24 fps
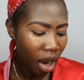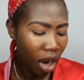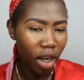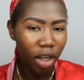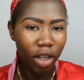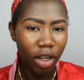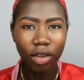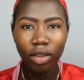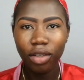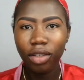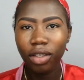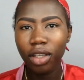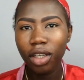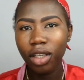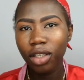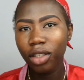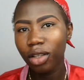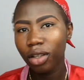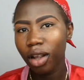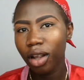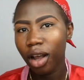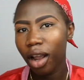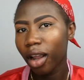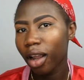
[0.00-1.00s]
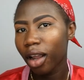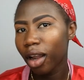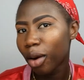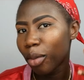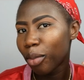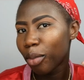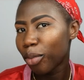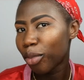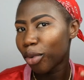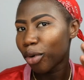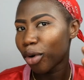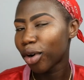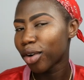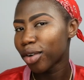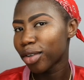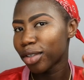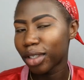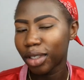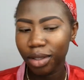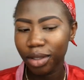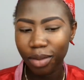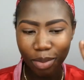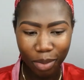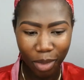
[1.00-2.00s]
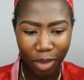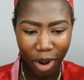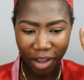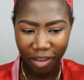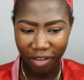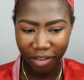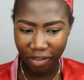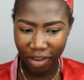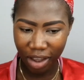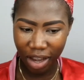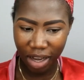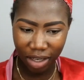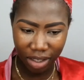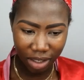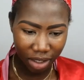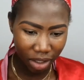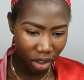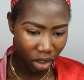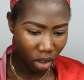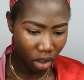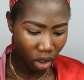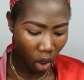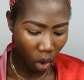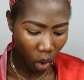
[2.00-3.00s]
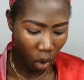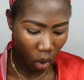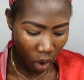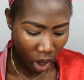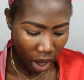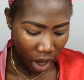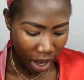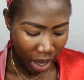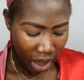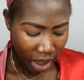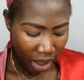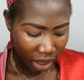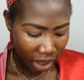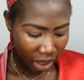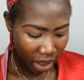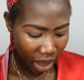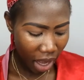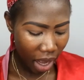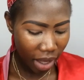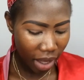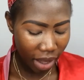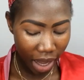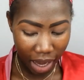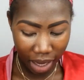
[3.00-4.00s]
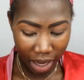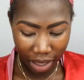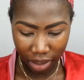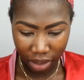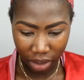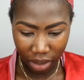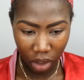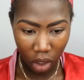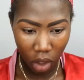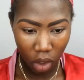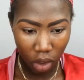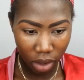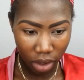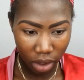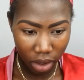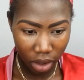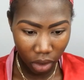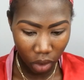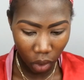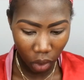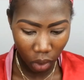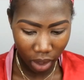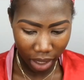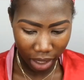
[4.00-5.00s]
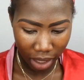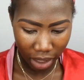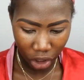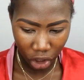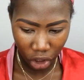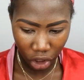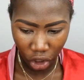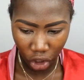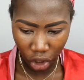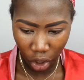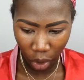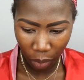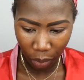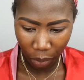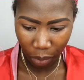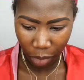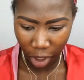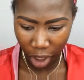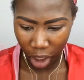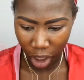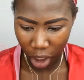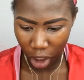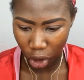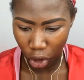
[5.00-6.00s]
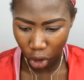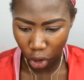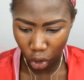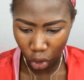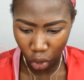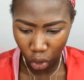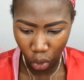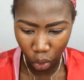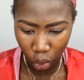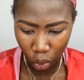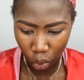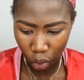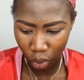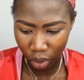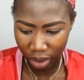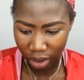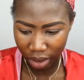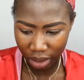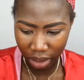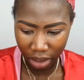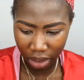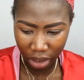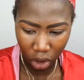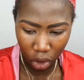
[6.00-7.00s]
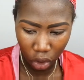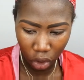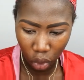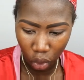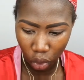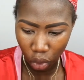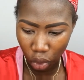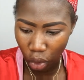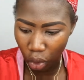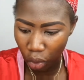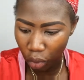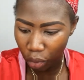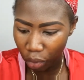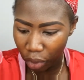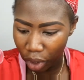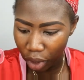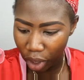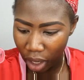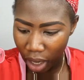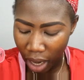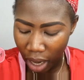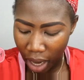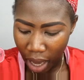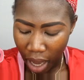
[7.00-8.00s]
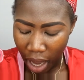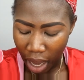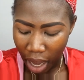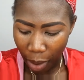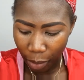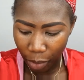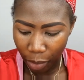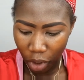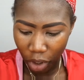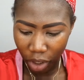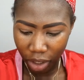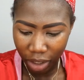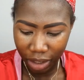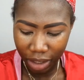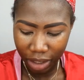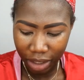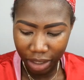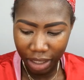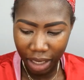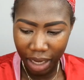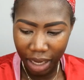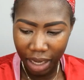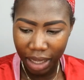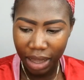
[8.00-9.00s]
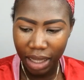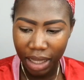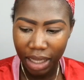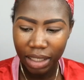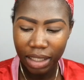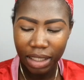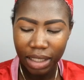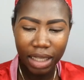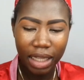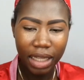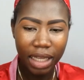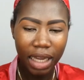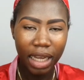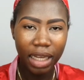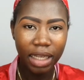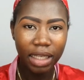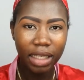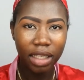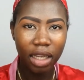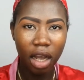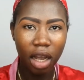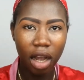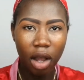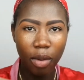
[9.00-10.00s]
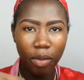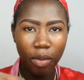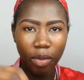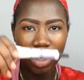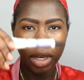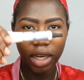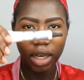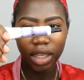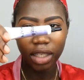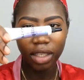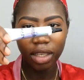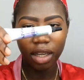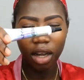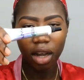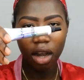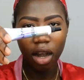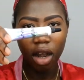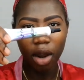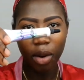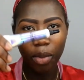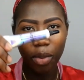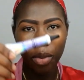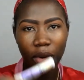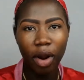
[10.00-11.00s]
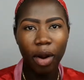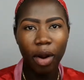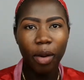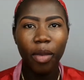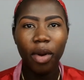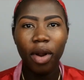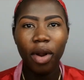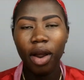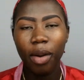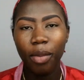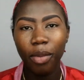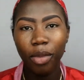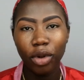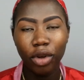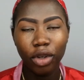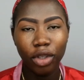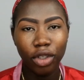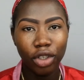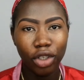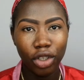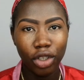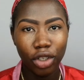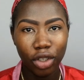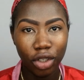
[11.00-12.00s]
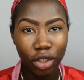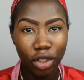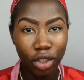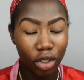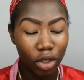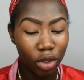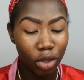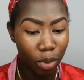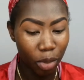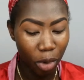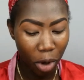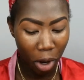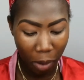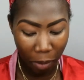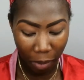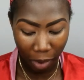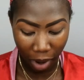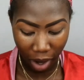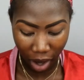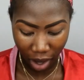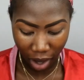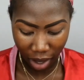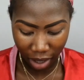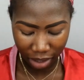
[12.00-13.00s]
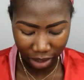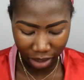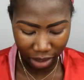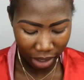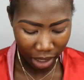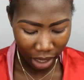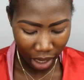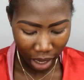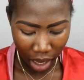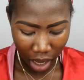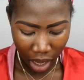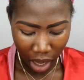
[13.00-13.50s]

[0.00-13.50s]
I use this to like bronze my face. So now that it's done, so let's jump into this tutorial. I'm going to take this NYX glitter eye primer. I'm going to use this to prime my eyes.